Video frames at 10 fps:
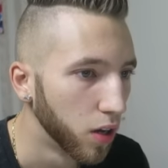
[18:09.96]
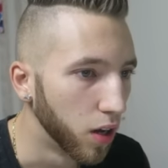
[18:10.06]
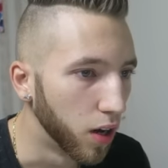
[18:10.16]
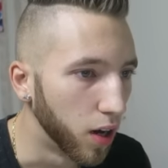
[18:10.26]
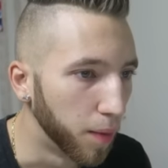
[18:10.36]

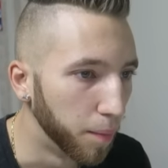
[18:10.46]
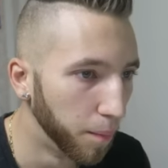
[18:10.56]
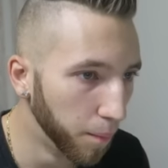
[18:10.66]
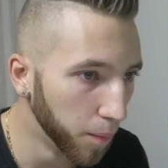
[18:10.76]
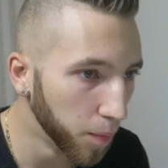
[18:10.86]

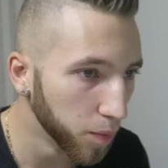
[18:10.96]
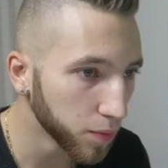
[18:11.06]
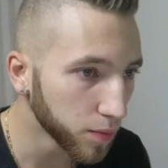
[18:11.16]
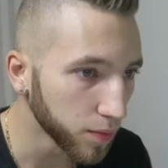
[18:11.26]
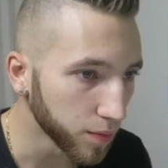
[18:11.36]

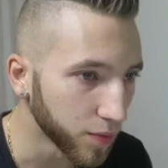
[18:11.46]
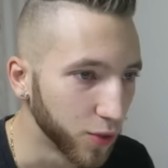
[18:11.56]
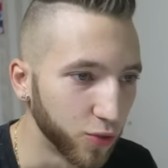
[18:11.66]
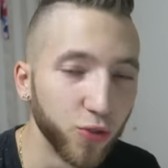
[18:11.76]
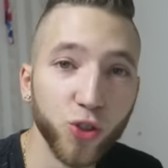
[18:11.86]

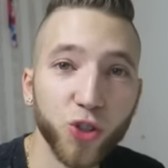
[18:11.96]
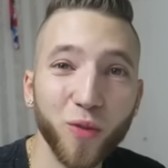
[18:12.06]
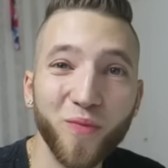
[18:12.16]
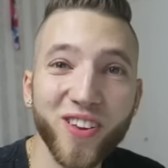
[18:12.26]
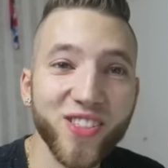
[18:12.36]

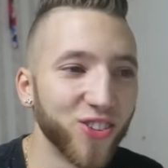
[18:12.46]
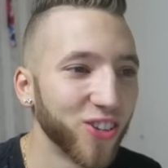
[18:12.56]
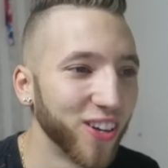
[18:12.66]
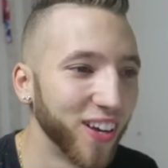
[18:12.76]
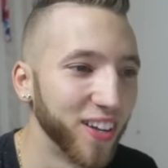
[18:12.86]
YouTube
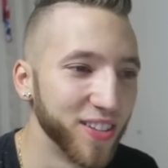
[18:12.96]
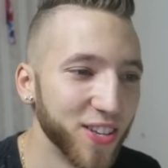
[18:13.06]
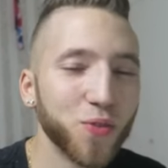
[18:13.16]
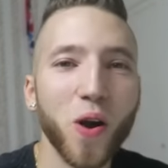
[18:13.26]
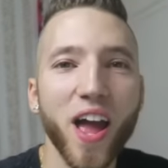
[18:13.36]
Vynz.
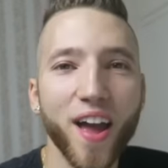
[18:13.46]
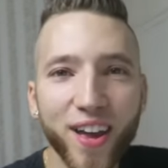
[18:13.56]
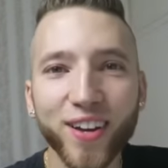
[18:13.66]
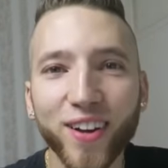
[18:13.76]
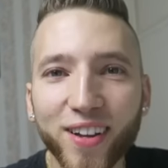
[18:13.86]
This is where
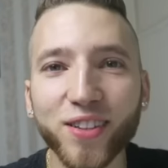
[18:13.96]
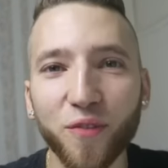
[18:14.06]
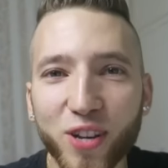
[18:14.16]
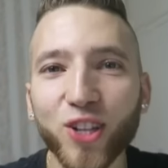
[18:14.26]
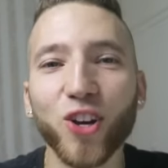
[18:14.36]
the
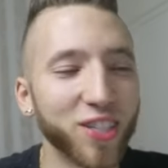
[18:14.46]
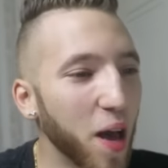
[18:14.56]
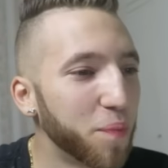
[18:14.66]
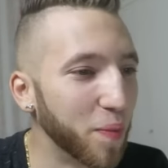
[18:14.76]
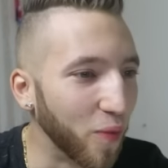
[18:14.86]
videos
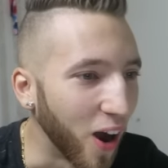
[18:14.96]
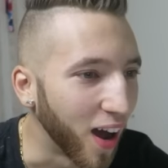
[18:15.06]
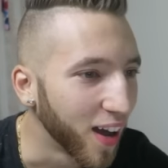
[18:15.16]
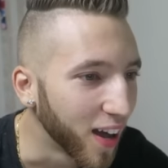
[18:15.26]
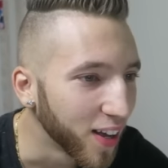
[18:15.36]
happen,
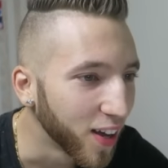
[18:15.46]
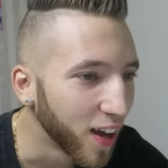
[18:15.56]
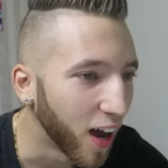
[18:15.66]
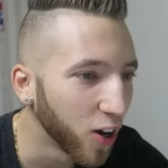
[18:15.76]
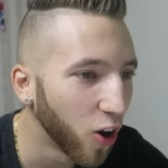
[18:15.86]
bruh.
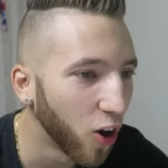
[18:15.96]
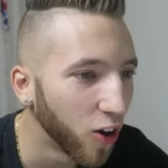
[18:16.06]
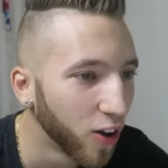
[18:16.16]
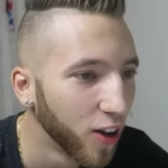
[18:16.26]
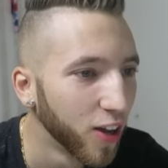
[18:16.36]
I
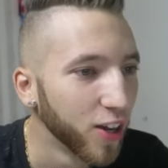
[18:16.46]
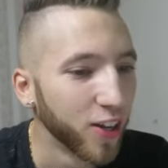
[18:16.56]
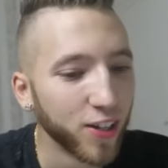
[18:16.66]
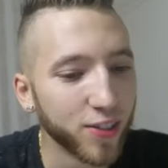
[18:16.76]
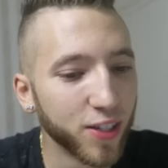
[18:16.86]
got
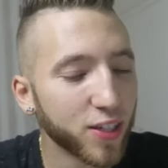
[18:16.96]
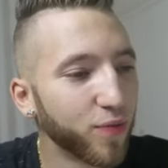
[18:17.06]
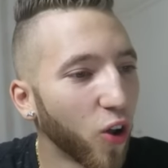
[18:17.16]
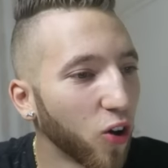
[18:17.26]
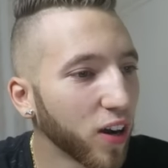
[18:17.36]
this
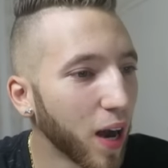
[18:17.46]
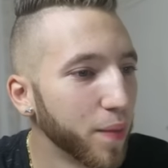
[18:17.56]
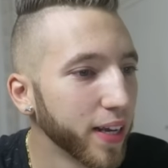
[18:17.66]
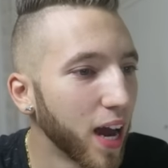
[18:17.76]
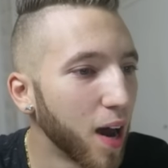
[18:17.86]
vlog
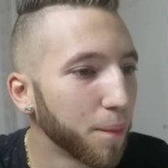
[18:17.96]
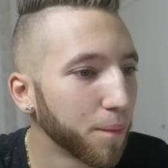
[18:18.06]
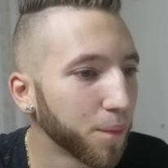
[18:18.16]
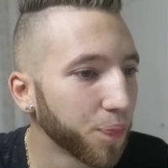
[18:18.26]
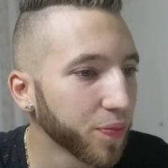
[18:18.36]
coming
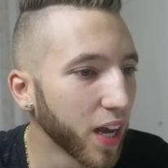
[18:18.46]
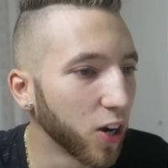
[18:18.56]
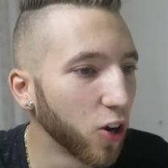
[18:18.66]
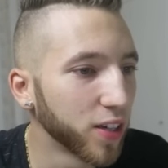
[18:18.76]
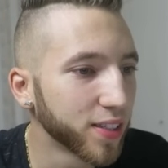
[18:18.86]
up.
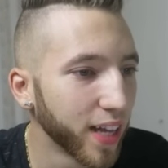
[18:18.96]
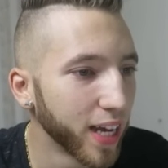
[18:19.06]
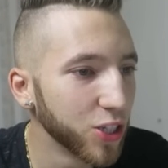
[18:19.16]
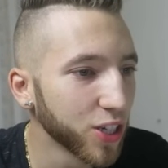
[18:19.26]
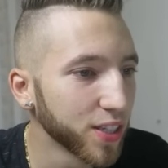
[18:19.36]
I got
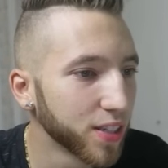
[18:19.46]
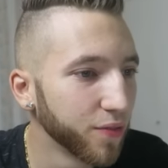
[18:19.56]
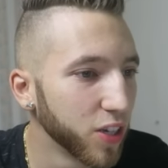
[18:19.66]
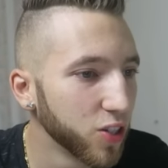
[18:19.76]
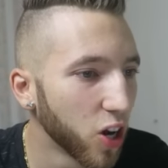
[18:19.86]
Stages
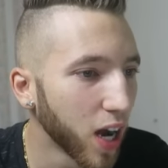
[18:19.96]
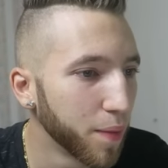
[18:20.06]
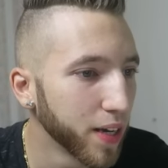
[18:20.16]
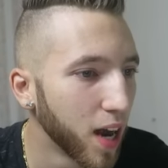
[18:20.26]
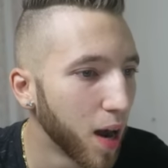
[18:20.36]
video
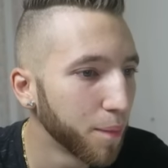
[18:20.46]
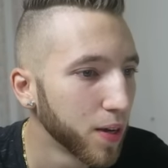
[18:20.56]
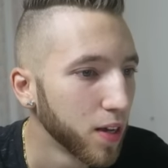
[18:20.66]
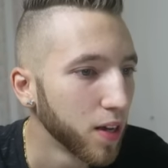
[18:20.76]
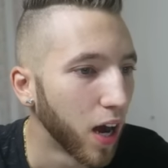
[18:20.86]
coming
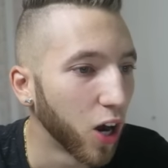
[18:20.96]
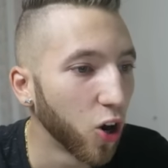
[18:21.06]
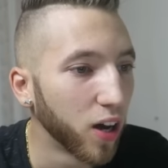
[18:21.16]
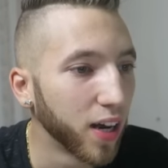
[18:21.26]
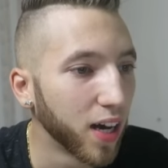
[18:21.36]
up. I
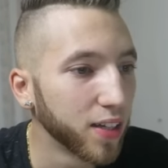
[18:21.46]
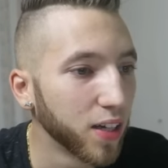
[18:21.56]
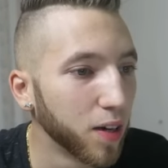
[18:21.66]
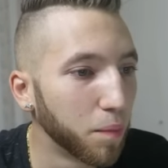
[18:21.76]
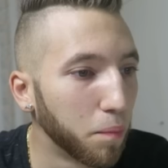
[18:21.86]
got
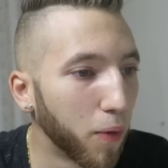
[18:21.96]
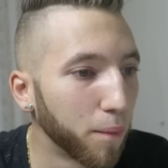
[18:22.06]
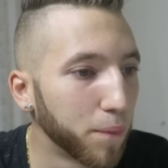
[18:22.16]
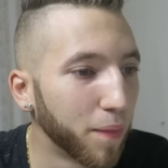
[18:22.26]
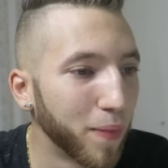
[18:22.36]
another
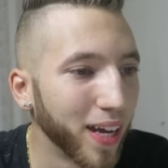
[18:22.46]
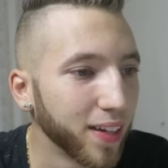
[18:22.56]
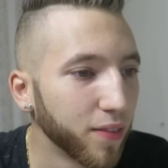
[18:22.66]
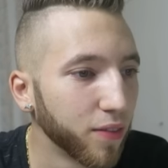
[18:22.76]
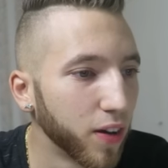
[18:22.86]
my
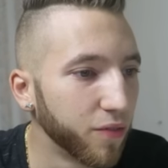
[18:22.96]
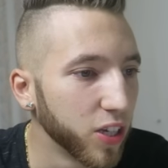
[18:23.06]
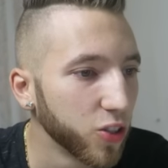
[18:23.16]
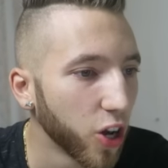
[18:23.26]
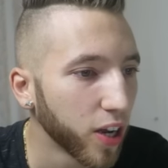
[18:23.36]
mate
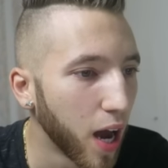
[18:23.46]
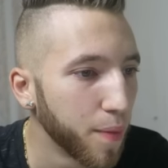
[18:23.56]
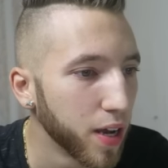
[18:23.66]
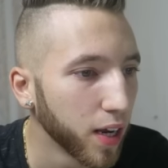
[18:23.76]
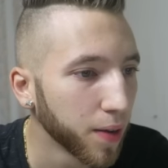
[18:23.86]
video
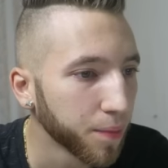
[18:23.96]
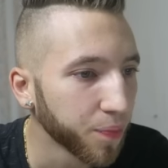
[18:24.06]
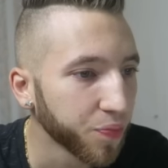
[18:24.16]
coming.